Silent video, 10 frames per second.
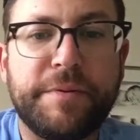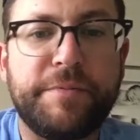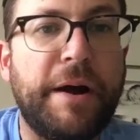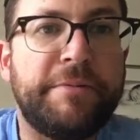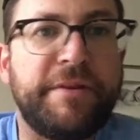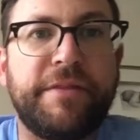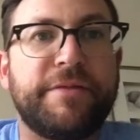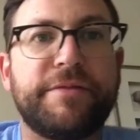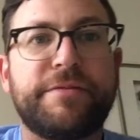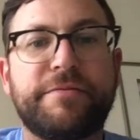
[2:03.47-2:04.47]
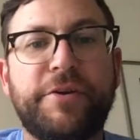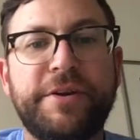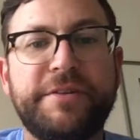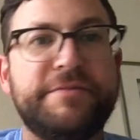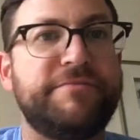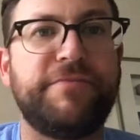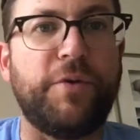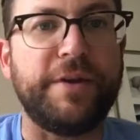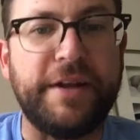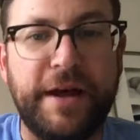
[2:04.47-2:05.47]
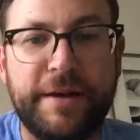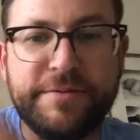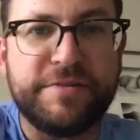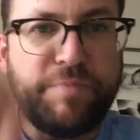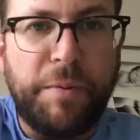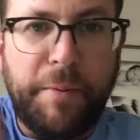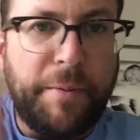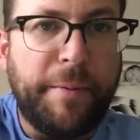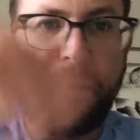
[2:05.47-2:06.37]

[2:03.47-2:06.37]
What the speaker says: probably 30, 40 times. Just boom, boom, boom,